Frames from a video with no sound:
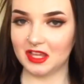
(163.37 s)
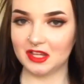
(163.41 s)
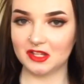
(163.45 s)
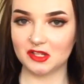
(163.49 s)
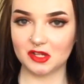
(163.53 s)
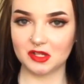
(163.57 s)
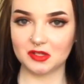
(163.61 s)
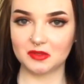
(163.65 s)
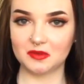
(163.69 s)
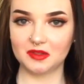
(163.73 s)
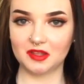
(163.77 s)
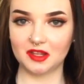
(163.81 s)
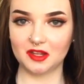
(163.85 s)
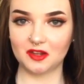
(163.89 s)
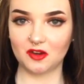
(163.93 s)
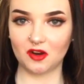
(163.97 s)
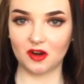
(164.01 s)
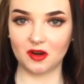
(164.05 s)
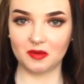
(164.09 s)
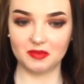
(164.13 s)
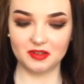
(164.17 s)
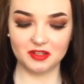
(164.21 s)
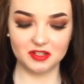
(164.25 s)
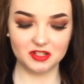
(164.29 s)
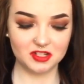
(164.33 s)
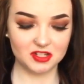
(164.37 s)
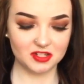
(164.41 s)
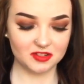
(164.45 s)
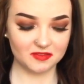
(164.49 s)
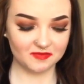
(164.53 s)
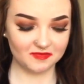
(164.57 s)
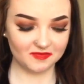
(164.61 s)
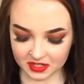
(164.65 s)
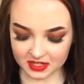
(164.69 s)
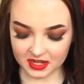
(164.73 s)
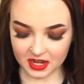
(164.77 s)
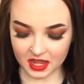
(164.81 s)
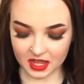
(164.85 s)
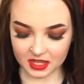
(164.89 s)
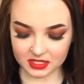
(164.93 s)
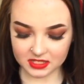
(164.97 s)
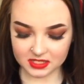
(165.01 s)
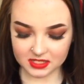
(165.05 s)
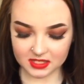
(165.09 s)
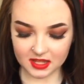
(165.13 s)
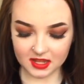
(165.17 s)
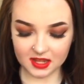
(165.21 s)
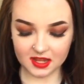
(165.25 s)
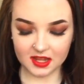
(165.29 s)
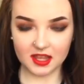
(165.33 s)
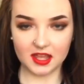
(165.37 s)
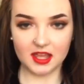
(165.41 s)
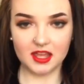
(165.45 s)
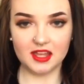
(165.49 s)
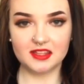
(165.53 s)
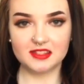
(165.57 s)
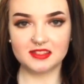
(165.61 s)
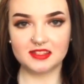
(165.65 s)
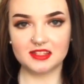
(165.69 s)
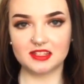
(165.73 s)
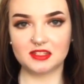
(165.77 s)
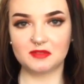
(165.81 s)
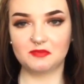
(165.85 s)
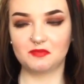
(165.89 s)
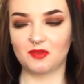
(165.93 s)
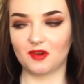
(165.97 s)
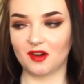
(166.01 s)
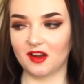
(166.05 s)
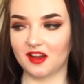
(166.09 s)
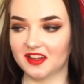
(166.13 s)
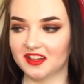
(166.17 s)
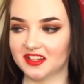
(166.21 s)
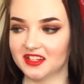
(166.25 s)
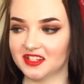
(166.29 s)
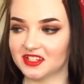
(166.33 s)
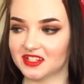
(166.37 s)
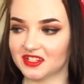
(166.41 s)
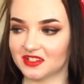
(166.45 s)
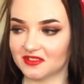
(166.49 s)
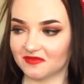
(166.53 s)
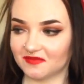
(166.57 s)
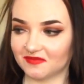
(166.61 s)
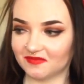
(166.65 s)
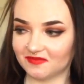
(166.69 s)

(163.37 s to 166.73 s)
He treats me like garbage. The next thing is this brush.